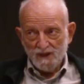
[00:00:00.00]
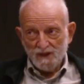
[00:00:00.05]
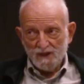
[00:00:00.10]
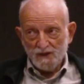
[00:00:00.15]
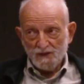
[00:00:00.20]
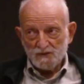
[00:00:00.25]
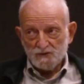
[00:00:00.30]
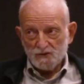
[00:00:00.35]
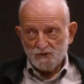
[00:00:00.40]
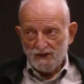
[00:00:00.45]

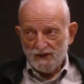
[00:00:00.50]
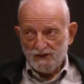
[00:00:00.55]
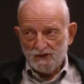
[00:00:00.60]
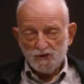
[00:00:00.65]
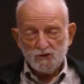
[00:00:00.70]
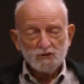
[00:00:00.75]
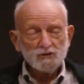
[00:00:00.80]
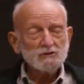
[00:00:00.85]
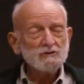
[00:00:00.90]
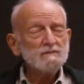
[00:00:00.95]
So then you
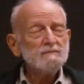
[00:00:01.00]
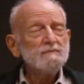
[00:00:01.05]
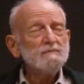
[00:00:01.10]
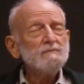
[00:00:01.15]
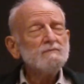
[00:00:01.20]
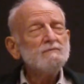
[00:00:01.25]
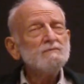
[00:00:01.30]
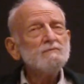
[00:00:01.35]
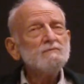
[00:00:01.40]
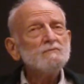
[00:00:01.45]
can
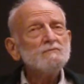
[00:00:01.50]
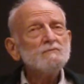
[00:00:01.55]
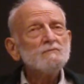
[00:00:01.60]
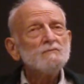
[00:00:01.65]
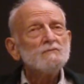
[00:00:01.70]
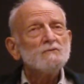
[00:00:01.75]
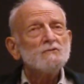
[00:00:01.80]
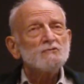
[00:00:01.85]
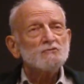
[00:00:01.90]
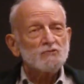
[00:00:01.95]

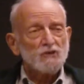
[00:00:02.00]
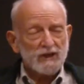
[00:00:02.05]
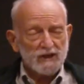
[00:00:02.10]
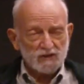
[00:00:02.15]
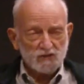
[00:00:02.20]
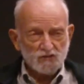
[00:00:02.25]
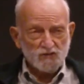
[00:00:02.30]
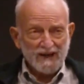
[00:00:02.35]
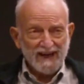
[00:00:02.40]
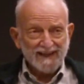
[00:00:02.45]
try to
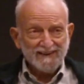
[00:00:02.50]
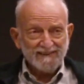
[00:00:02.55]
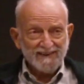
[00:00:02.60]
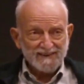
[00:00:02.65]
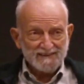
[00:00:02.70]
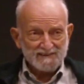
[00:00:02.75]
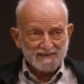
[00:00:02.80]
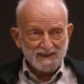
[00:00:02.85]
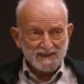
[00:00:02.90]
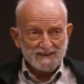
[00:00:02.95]
track
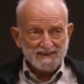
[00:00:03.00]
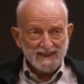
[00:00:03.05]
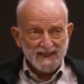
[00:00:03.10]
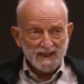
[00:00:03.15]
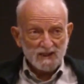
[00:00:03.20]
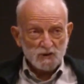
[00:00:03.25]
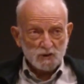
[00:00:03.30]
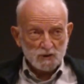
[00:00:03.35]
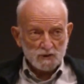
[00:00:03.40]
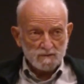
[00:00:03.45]
that
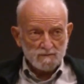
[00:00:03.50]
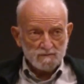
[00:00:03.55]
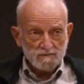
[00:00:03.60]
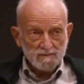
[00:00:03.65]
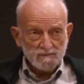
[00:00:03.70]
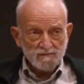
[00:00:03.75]
citation,